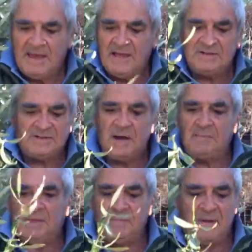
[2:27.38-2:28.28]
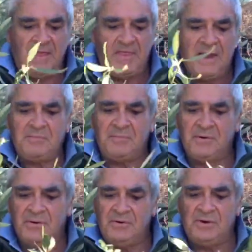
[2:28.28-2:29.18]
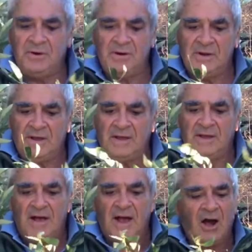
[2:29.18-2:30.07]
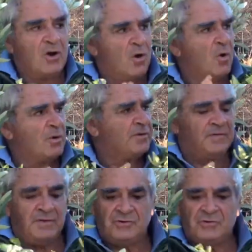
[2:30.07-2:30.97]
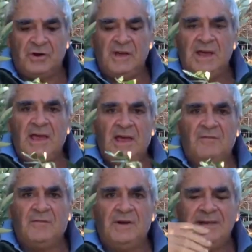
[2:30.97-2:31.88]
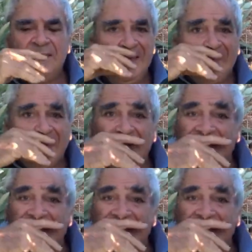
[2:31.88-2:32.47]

in some of them, they prune a quarter of the tree every year,